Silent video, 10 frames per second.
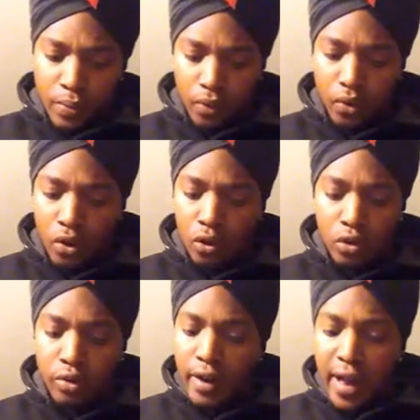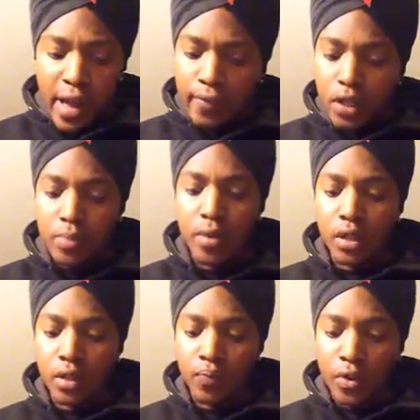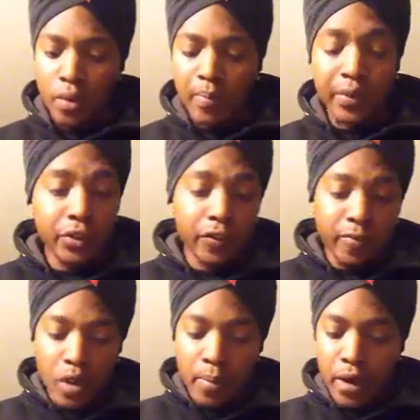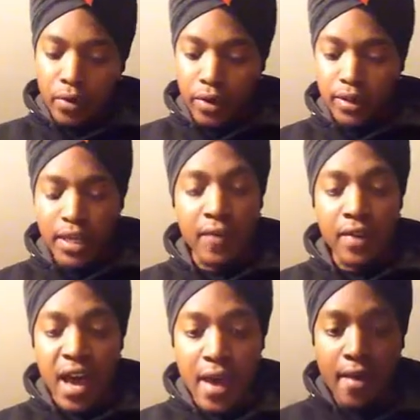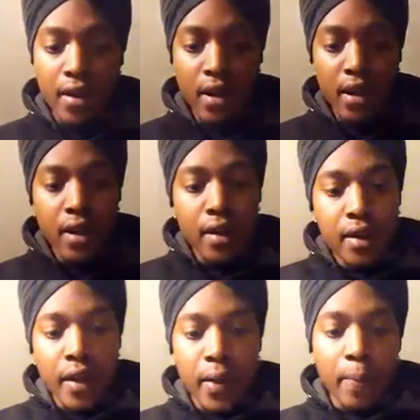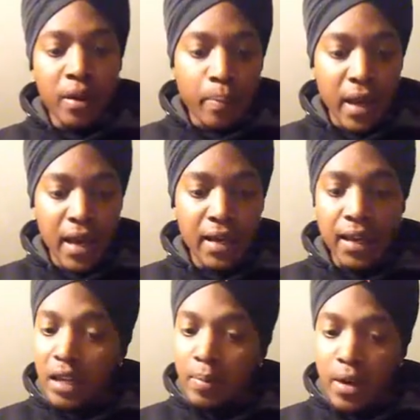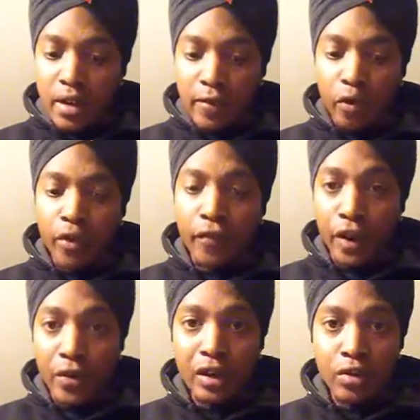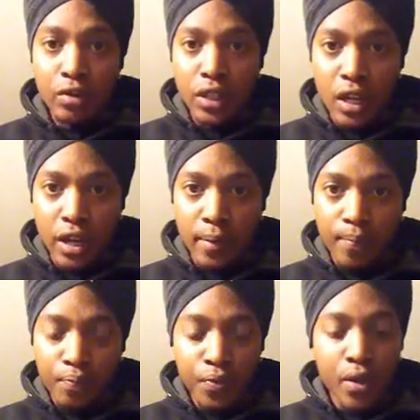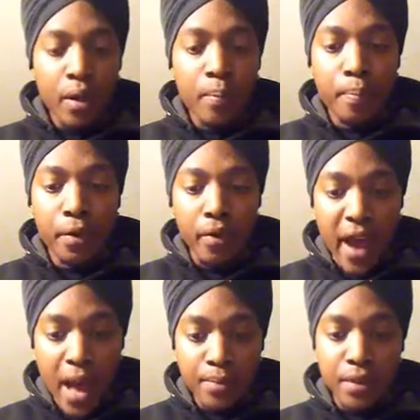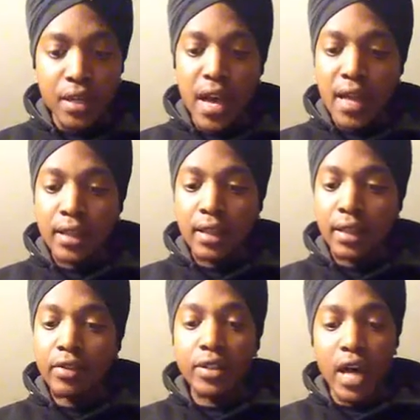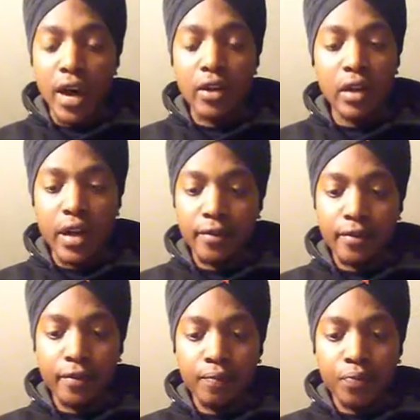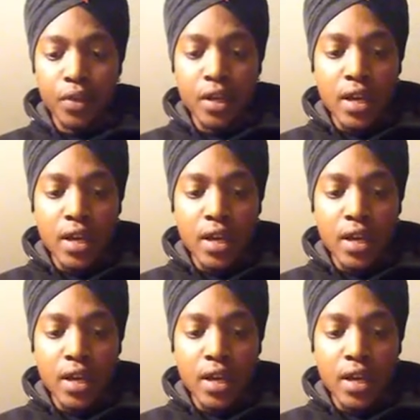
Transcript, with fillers: We the people no longer have any money. Most of Americans have not been paid any money for a very long time, perhaps not their entire life.